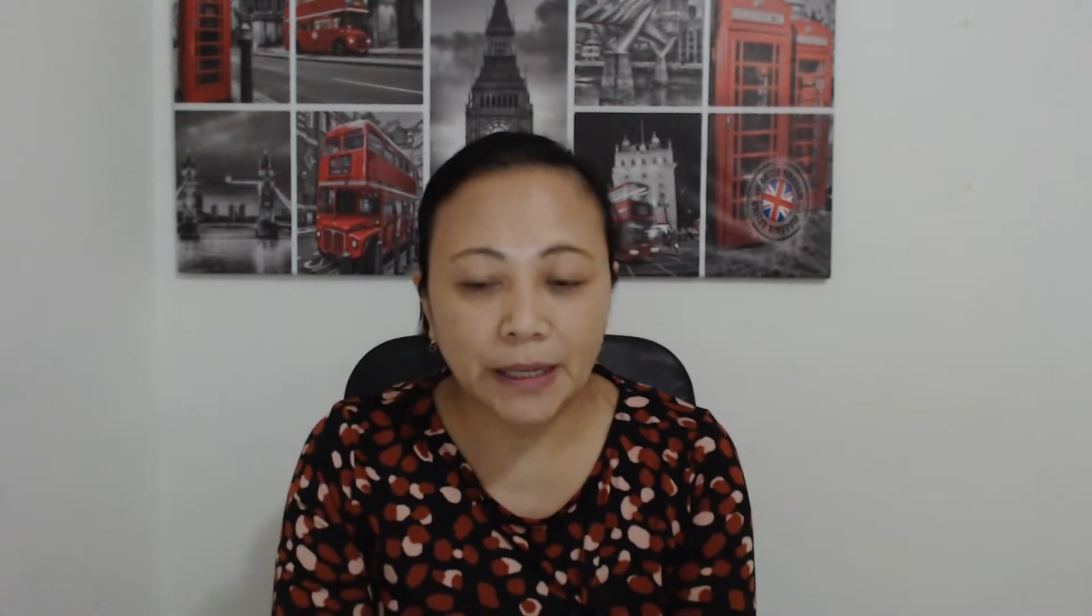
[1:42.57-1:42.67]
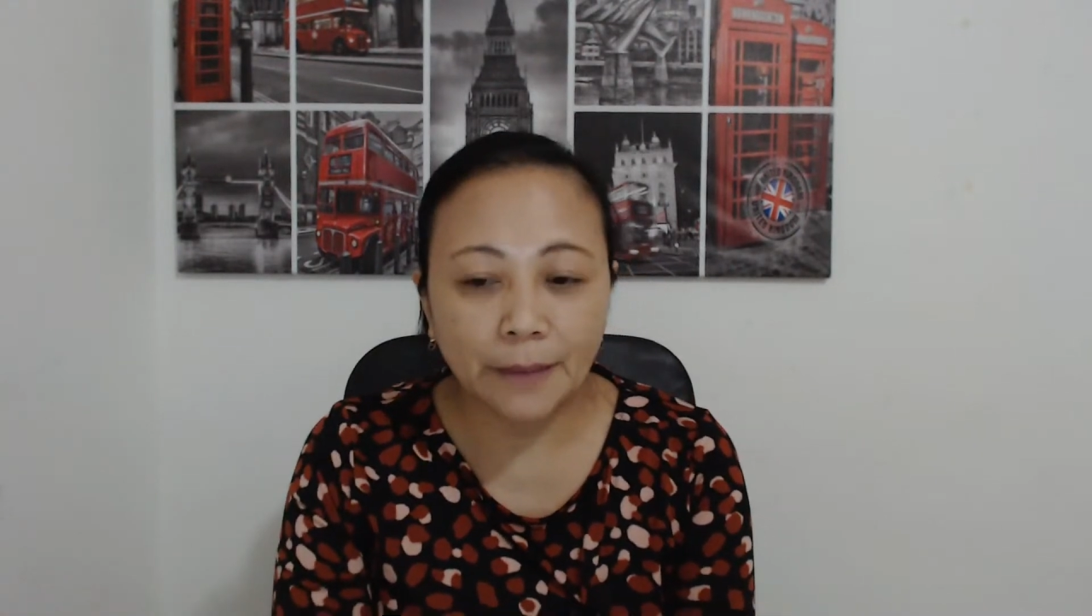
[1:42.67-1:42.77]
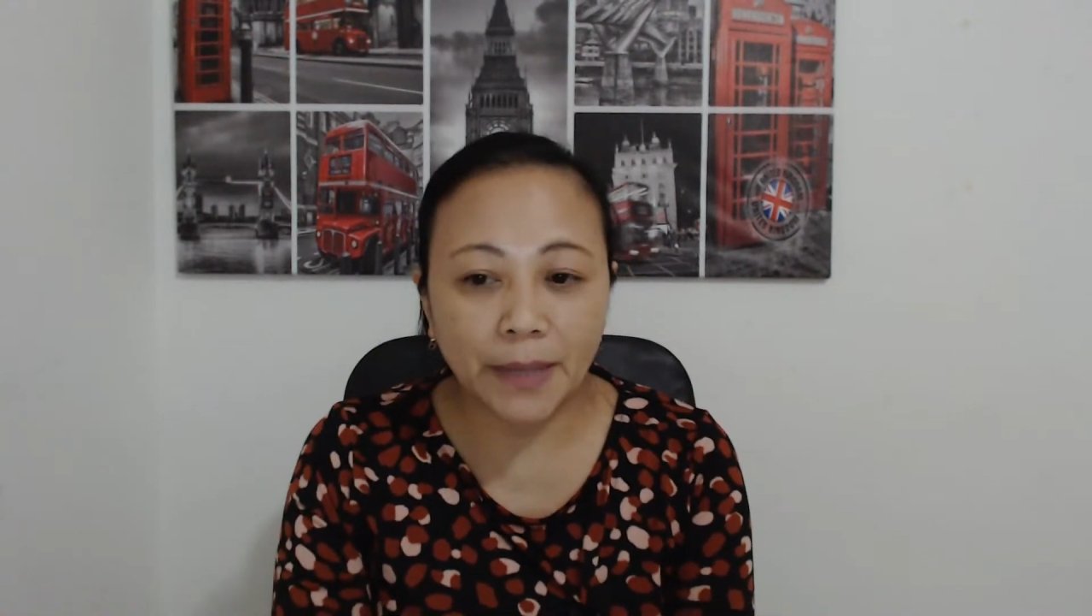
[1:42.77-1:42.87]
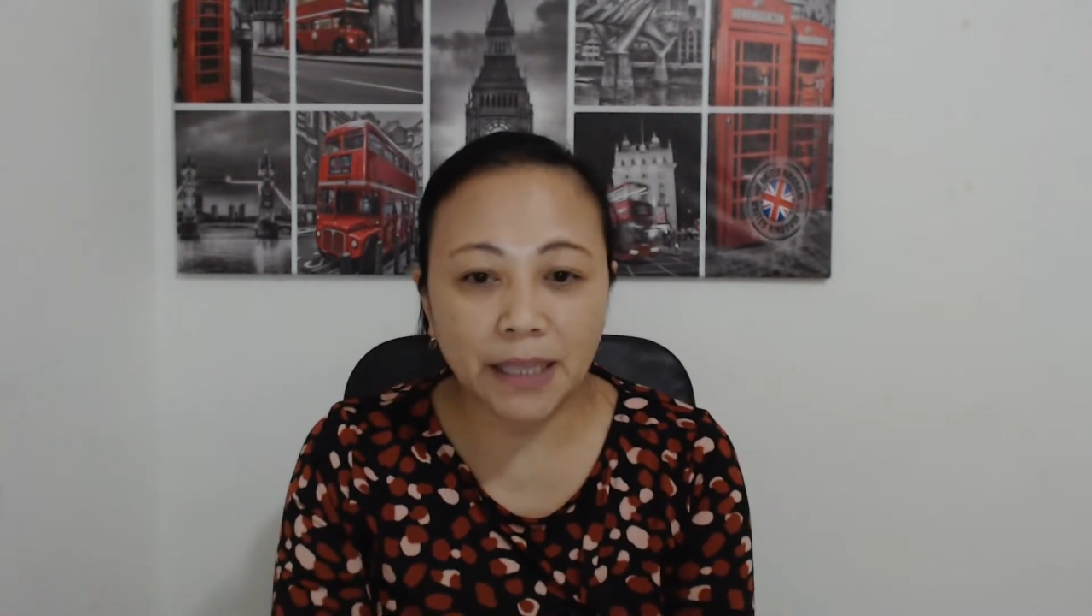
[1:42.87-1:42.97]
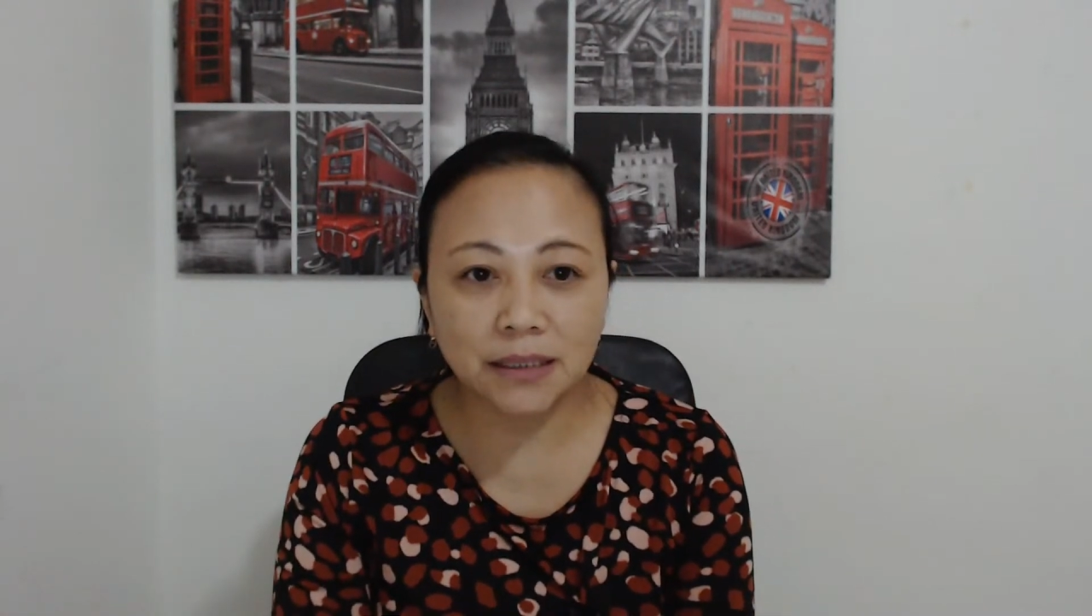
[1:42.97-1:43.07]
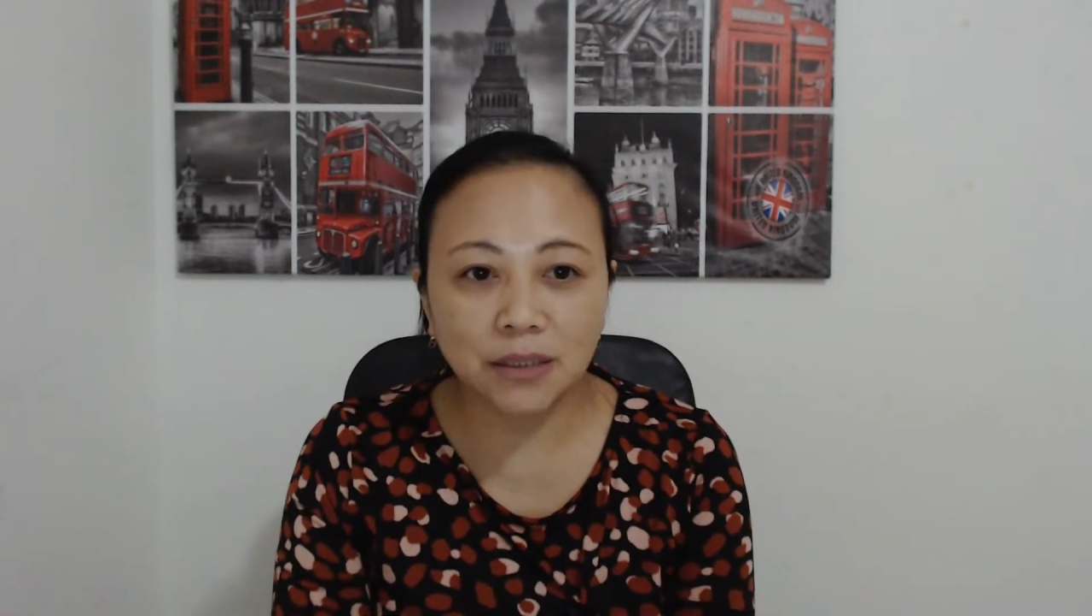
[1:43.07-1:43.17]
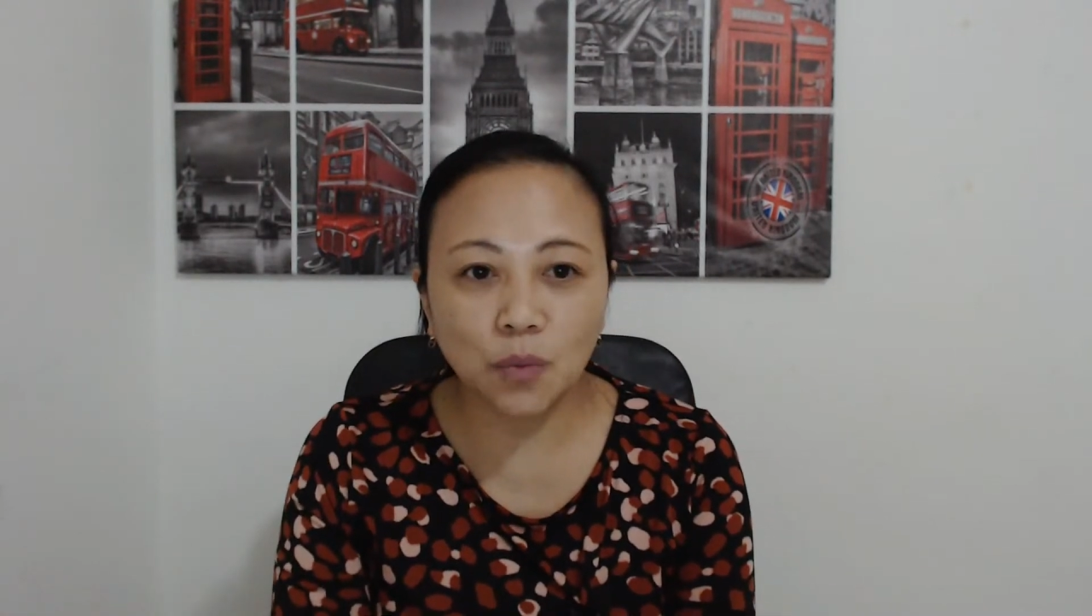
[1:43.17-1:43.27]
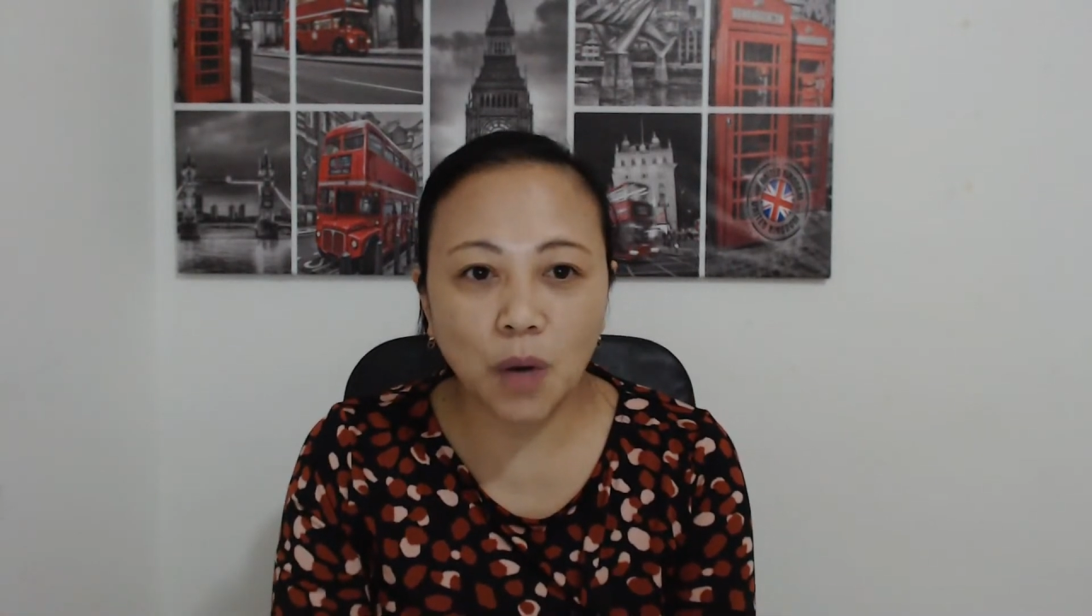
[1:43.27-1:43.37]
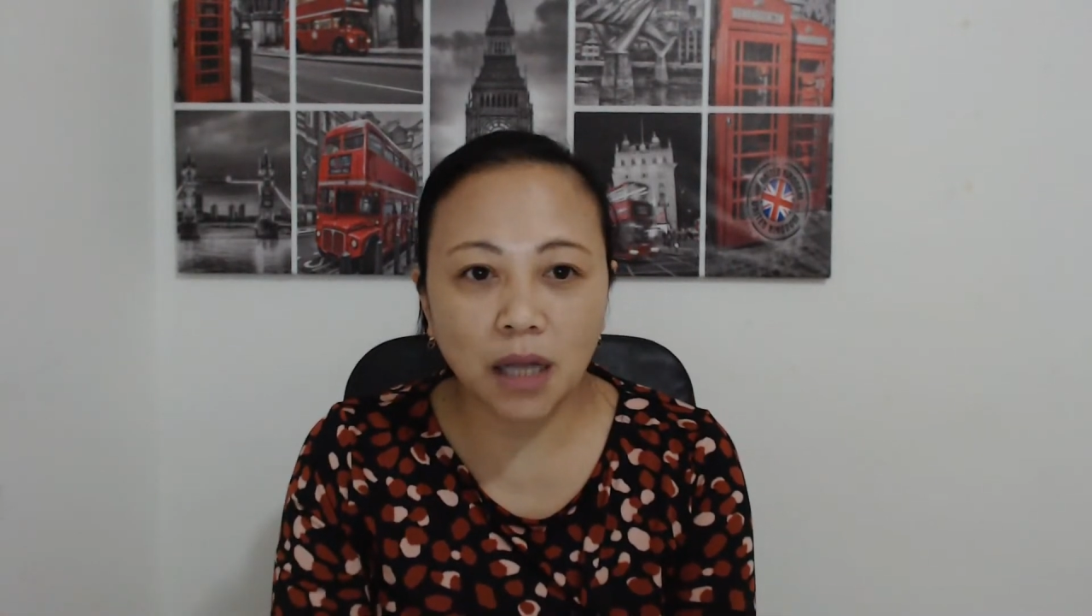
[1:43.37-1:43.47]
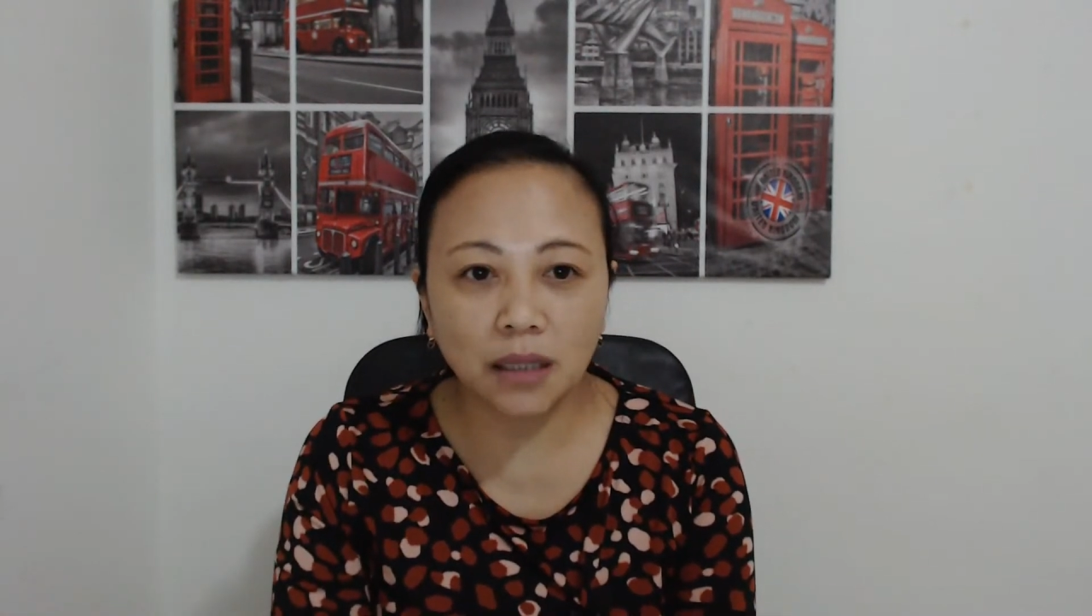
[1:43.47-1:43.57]
But
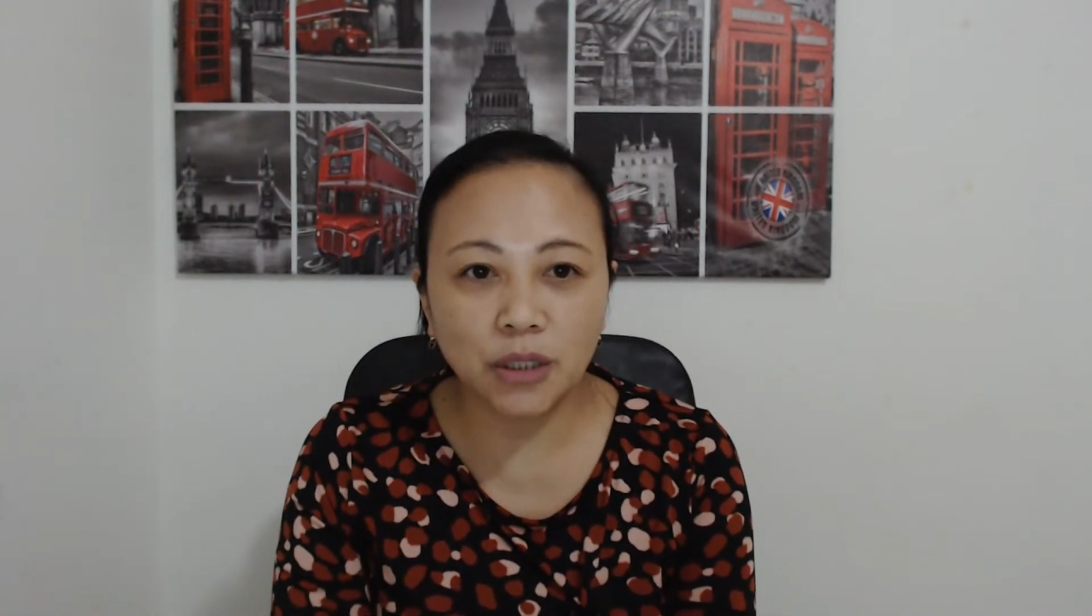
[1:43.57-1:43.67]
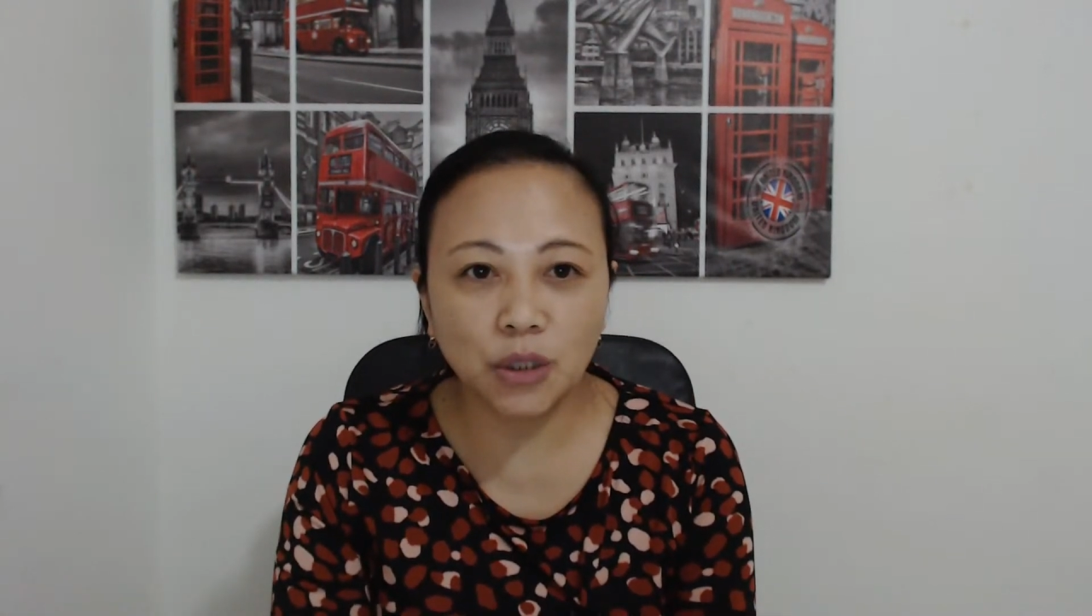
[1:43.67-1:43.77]
while